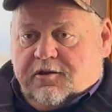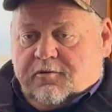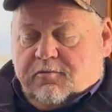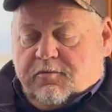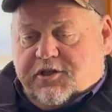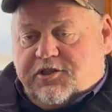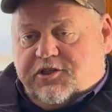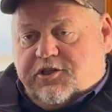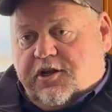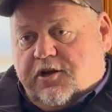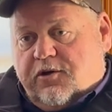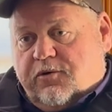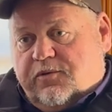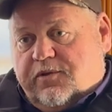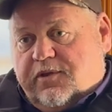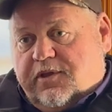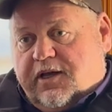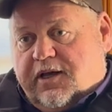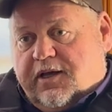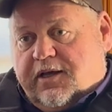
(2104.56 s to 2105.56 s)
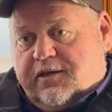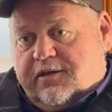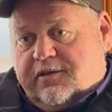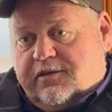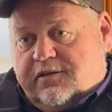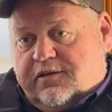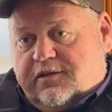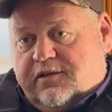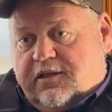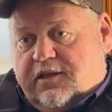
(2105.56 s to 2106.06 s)
But you know,
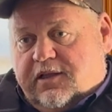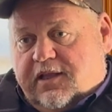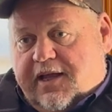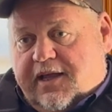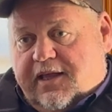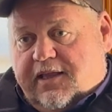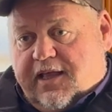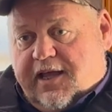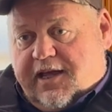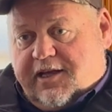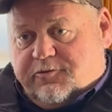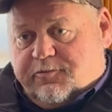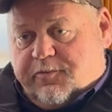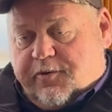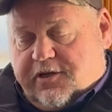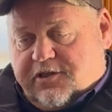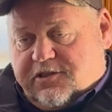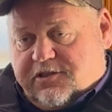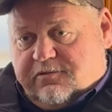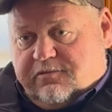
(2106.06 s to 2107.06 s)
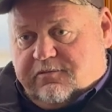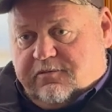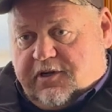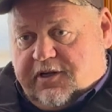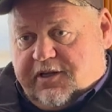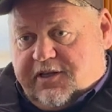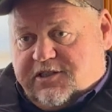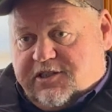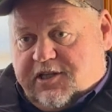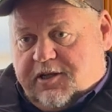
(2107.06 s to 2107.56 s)
the last press
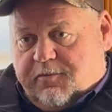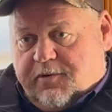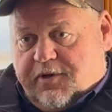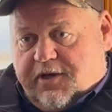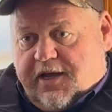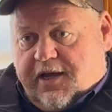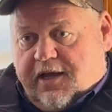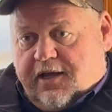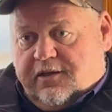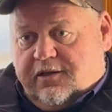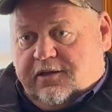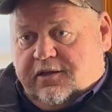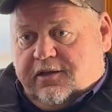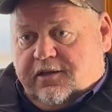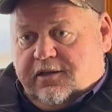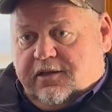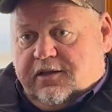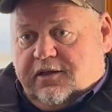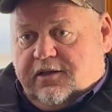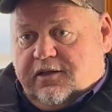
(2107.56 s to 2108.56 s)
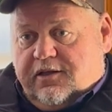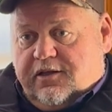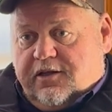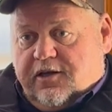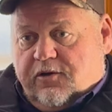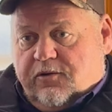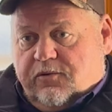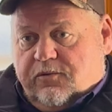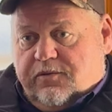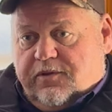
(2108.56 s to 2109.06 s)
release he put out, you
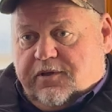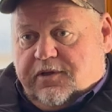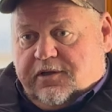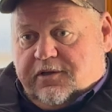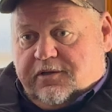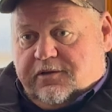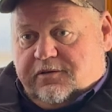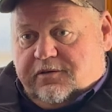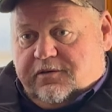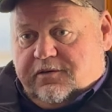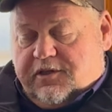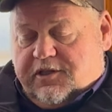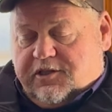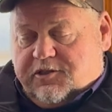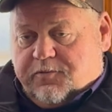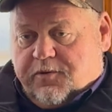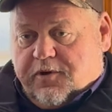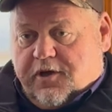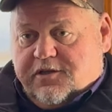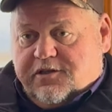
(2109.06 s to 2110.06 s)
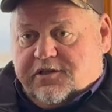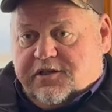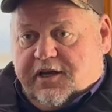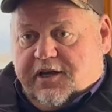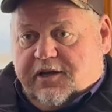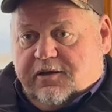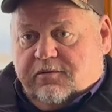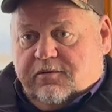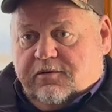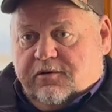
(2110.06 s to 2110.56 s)
know, this
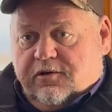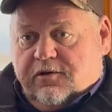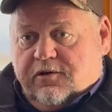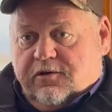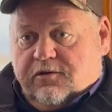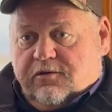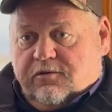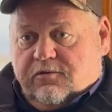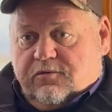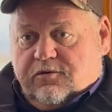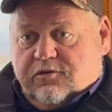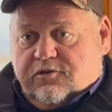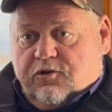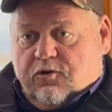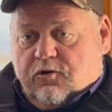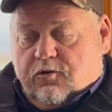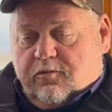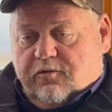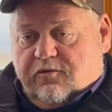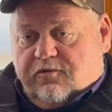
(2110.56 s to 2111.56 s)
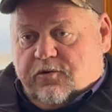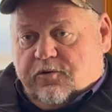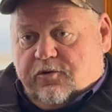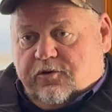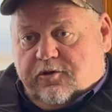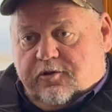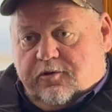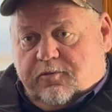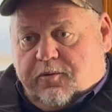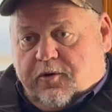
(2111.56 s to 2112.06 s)
project was going before
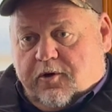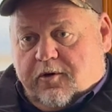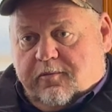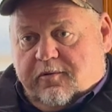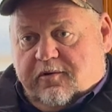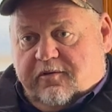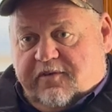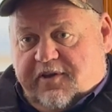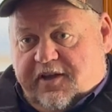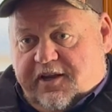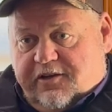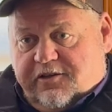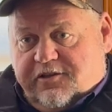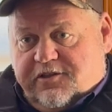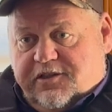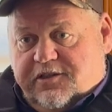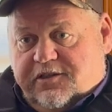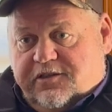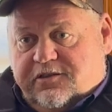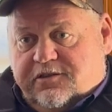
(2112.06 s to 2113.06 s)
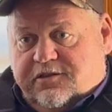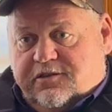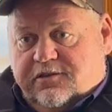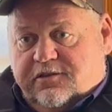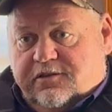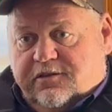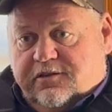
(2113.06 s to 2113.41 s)
the Department of Energy's